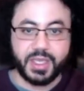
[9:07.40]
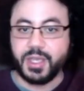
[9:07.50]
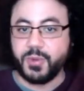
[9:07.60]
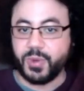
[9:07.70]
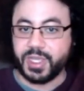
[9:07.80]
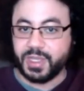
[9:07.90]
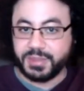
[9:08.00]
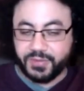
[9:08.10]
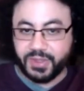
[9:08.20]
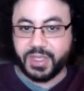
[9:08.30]
When it comes
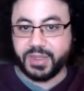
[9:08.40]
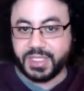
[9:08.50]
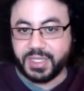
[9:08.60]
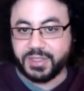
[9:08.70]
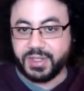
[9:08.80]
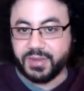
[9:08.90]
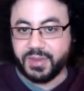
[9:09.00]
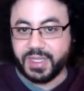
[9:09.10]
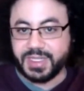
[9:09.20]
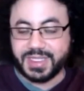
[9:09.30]
to filling out death
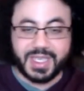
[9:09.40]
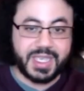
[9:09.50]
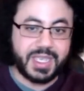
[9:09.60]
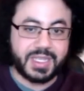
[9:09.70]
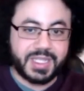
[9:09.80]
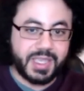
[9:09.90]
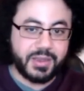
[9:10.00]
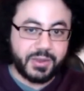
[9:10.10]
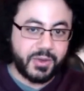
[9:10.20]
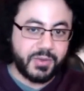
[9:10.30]
certificates, take
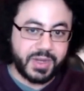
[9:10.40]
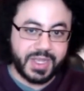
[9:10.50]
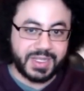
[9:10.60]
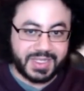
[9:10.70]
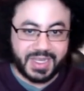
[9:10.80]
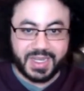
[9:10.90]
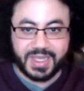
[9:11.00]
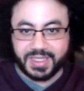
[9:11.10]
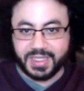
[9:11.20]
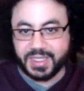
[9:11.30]
COVID nineteen
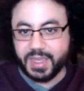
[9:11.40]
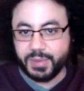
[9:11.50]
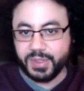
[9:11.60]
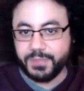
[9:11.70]
as an example.